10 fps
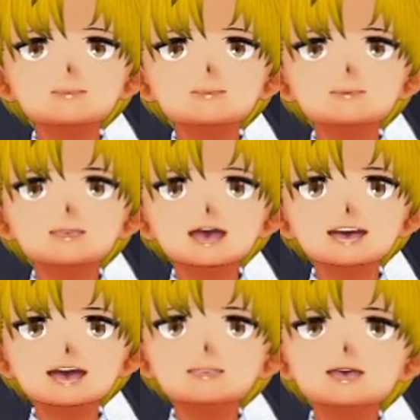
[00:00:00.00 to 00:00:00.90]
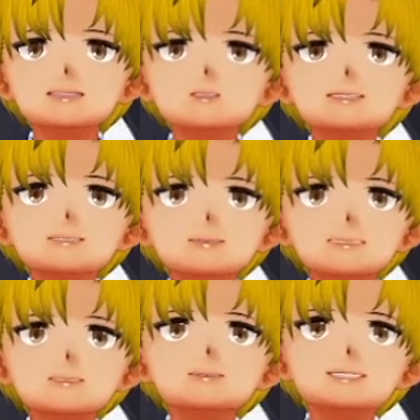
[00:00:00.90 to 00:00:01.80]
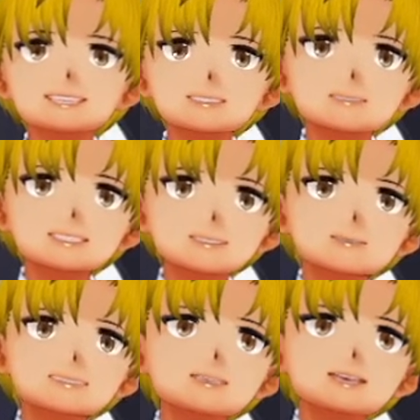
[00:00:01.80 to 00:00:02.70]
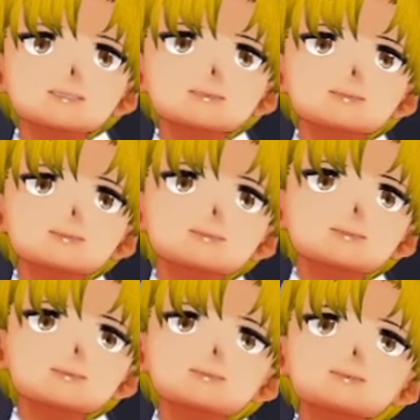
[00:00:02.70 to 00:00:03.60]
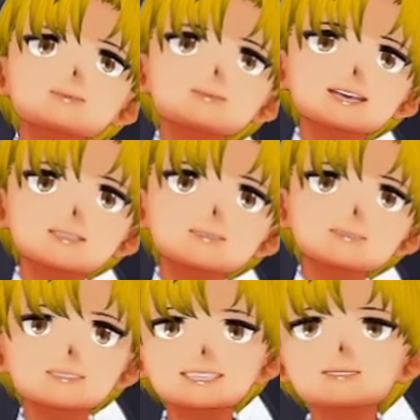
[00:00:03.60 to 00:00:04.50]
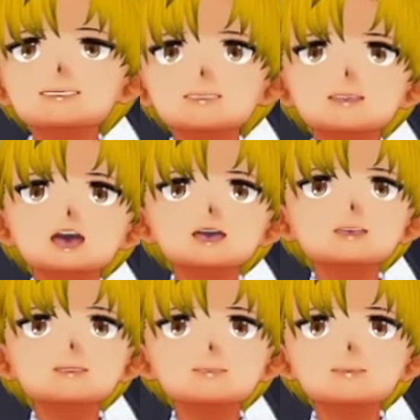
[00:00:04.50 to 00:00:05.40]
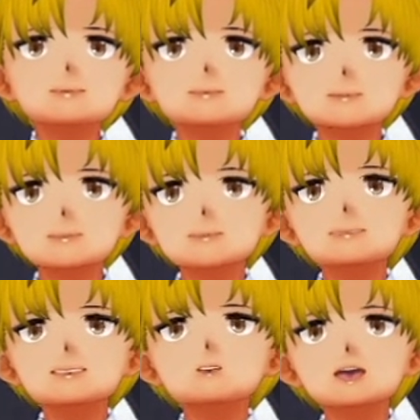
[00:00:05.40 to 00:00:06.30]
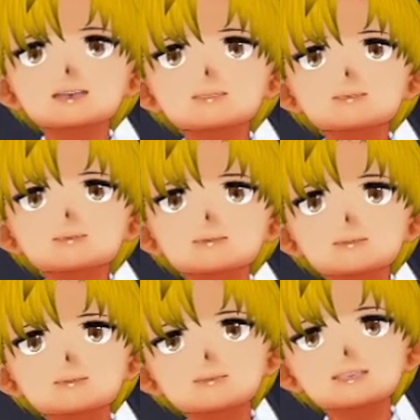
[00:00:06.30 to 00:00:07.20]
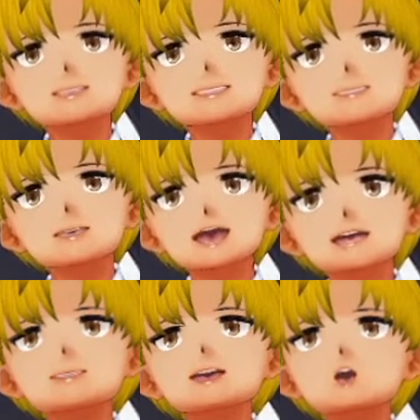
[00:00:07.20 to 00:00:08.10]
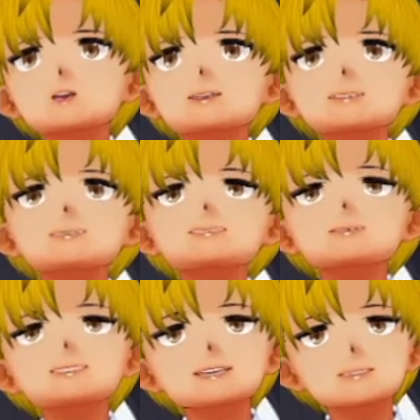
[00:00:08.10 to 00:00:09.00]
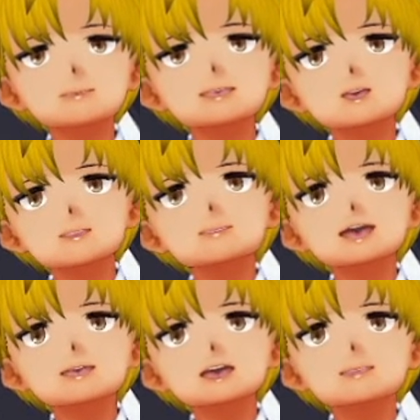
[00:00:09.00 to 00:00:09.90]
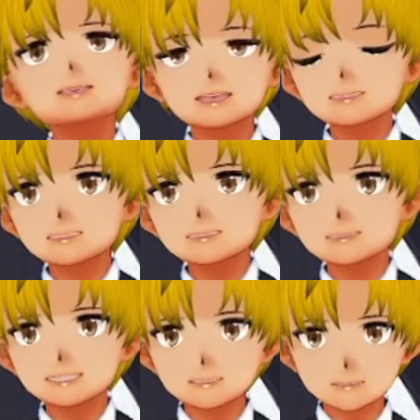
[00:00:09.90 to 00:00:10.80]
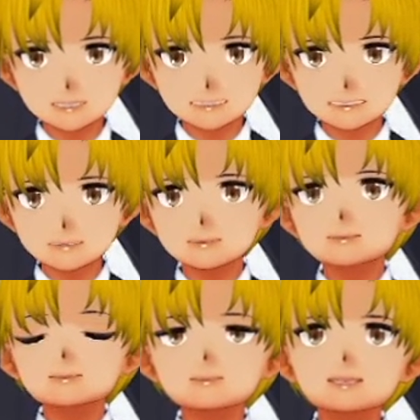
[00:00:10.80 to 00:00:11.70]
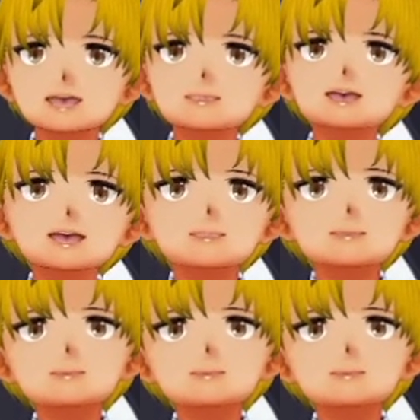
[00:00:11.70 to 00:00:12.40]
I'm not sure if she meant I can't say that to her, or I just can't say it at all. Say what? Nothing. I am a woman of respect. Title drop of the previous side story. But now it's balanced.